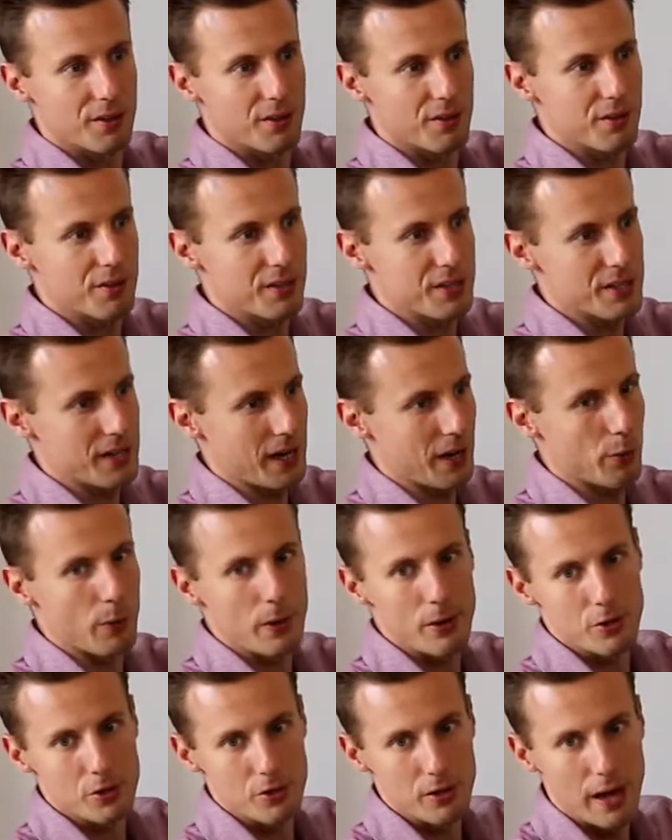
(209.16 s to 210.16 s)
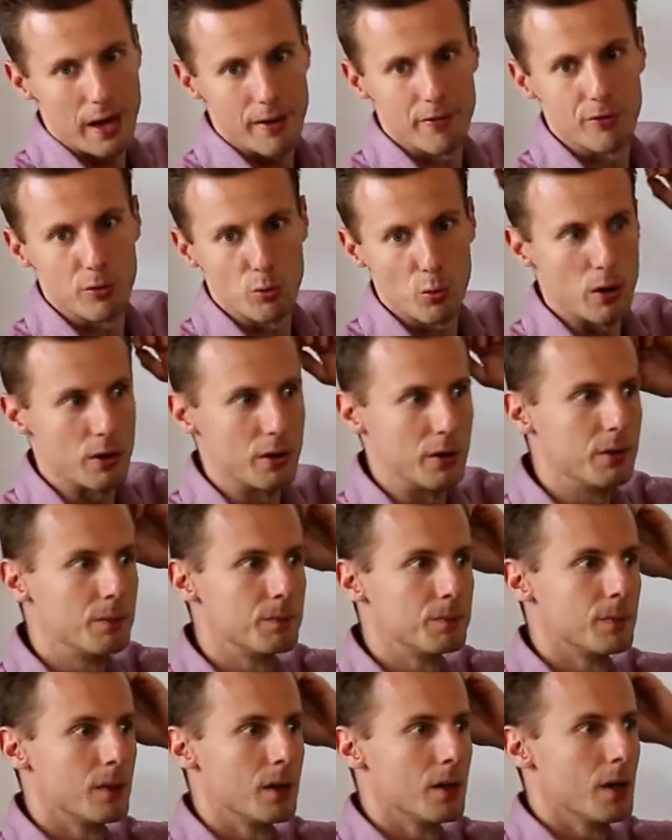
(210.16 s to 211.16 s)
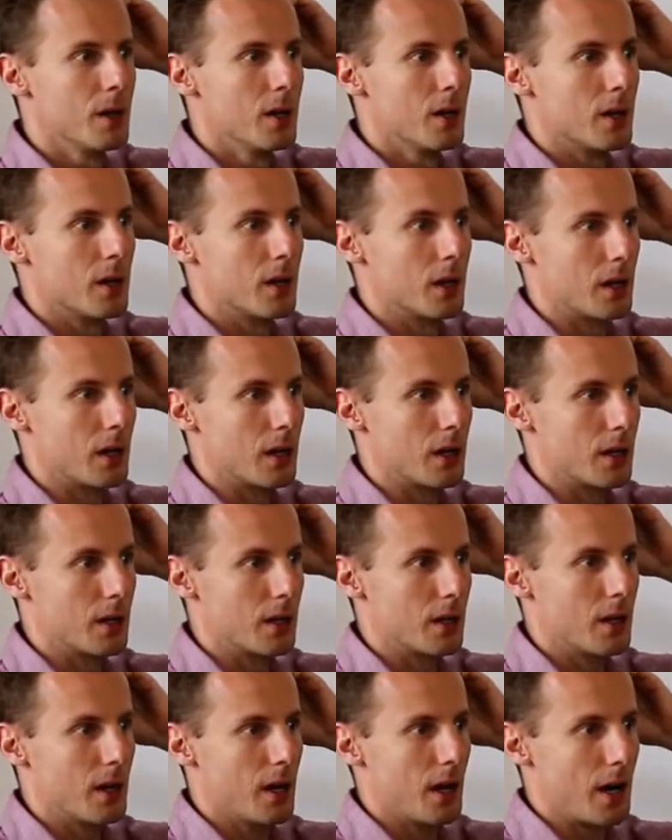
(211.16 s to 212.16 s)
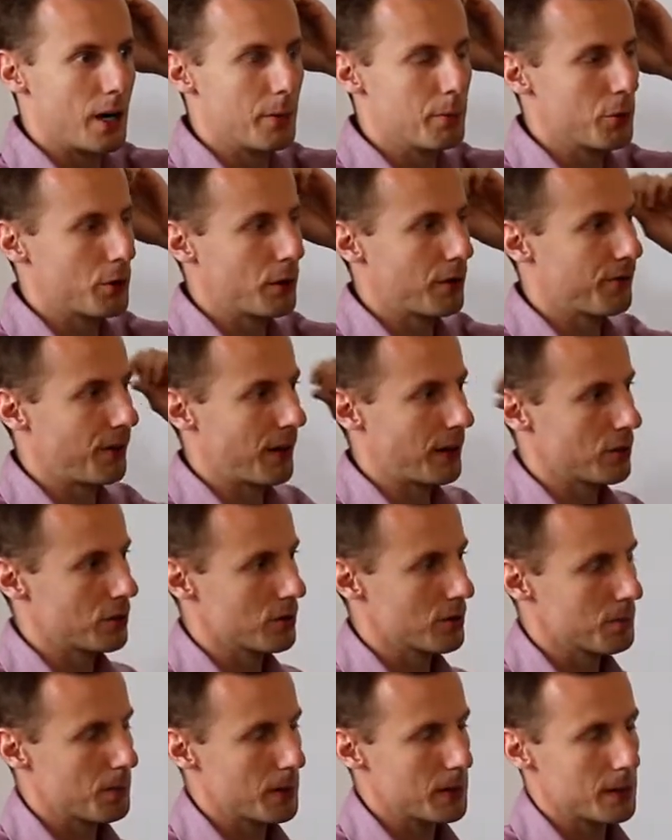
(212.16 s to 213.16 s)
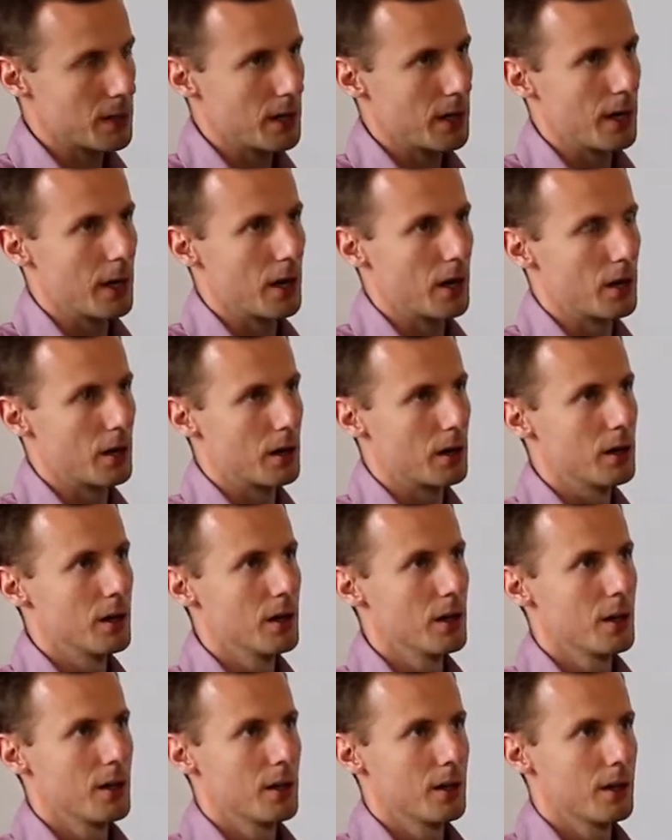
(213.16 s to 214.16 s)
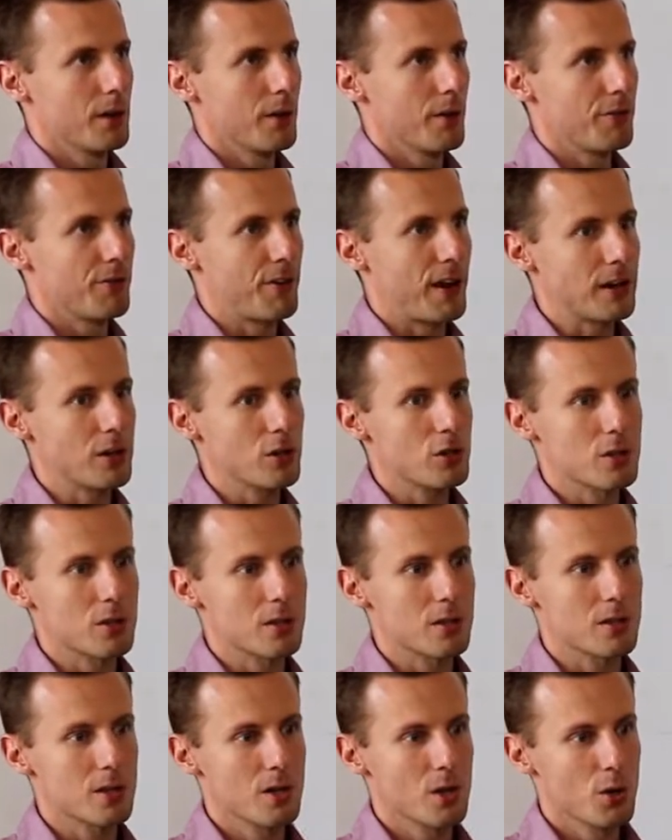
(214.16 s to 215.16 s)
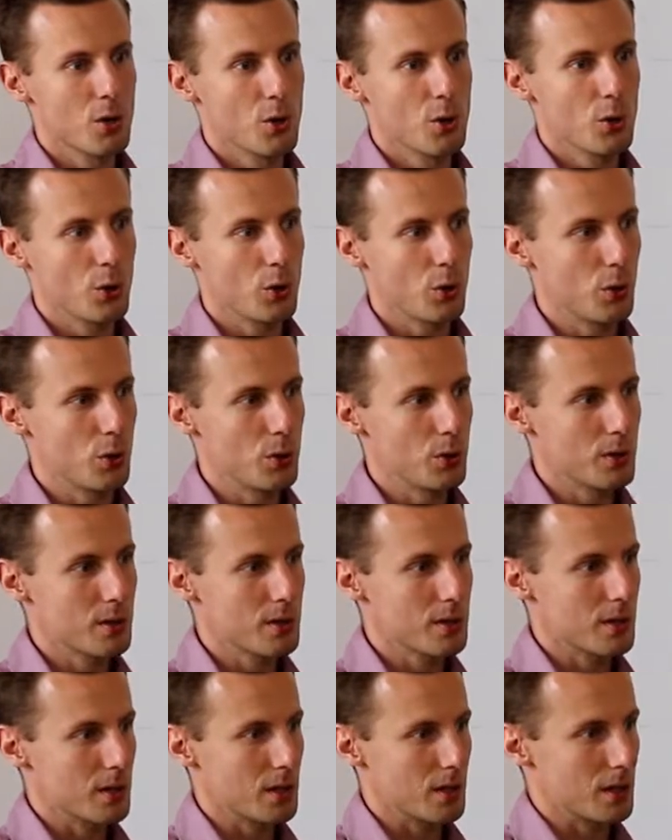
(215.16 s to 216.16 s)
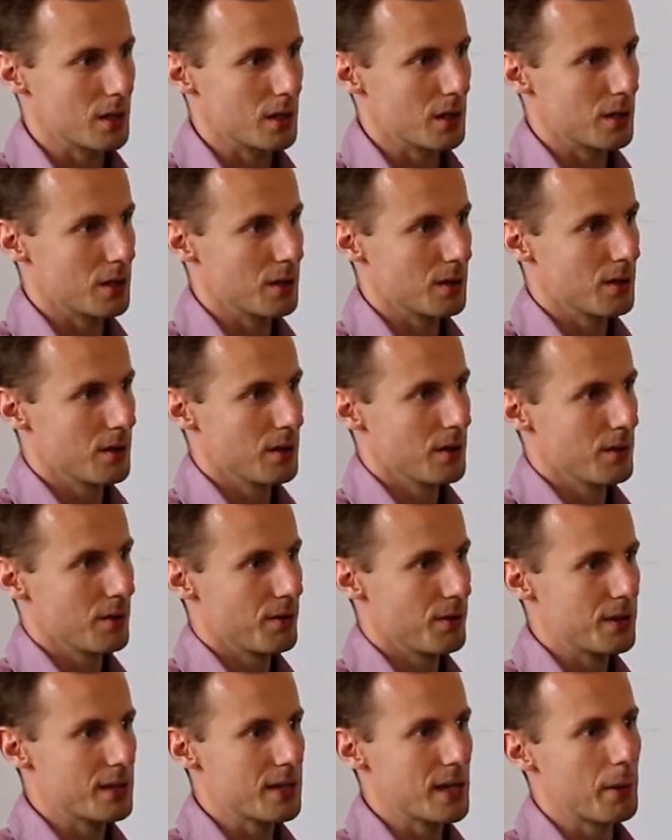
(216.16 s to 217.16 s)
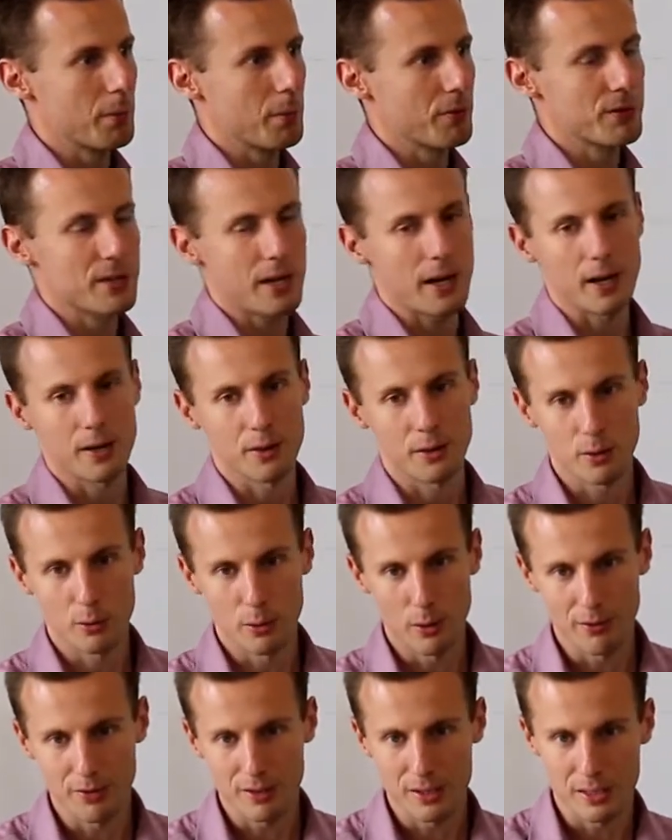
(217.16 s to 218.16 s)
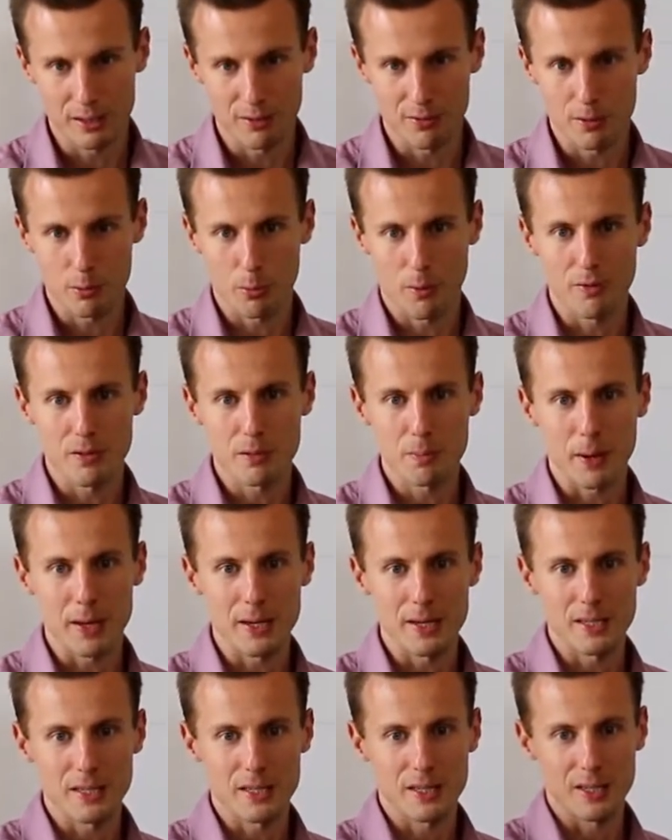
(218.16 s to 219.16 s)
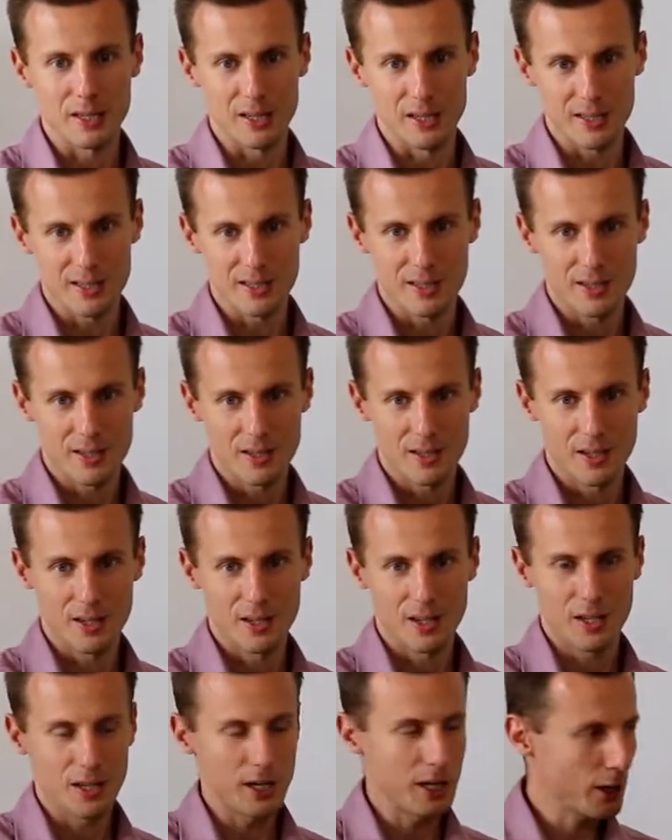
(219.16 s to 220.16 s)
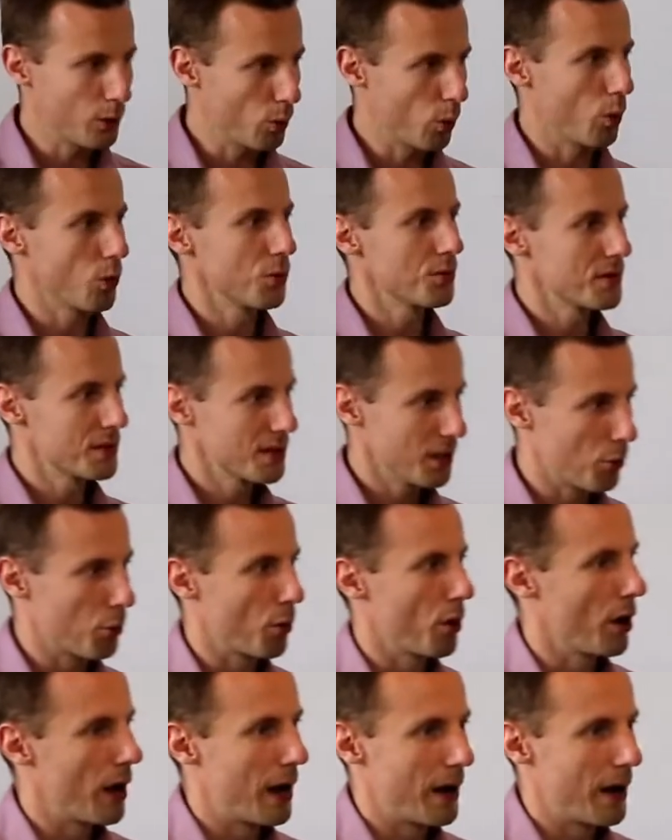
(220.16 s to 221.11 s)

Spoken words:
this equation everywhere. Harmonic functions basically are functions whose the sum of second derivatives with space is equal 0